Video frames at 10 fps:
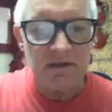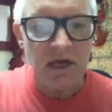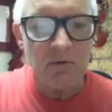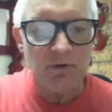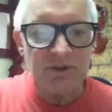
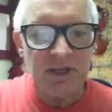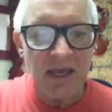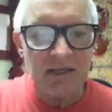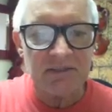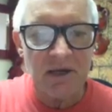that will
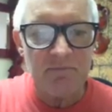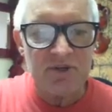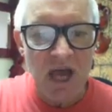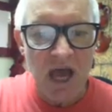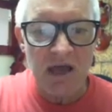take
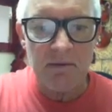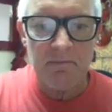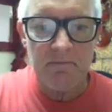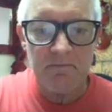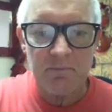some
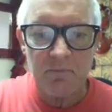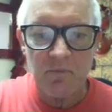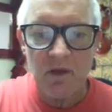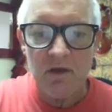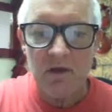time.
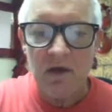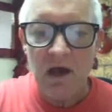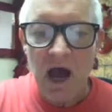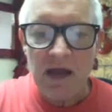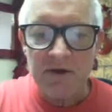
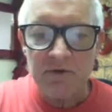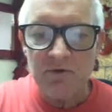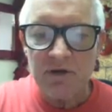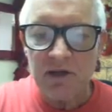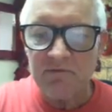I
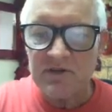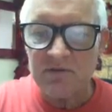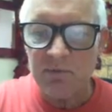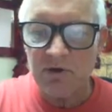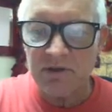do have
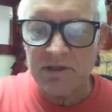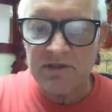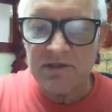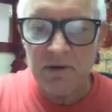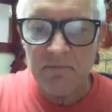these
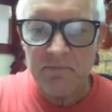abilities,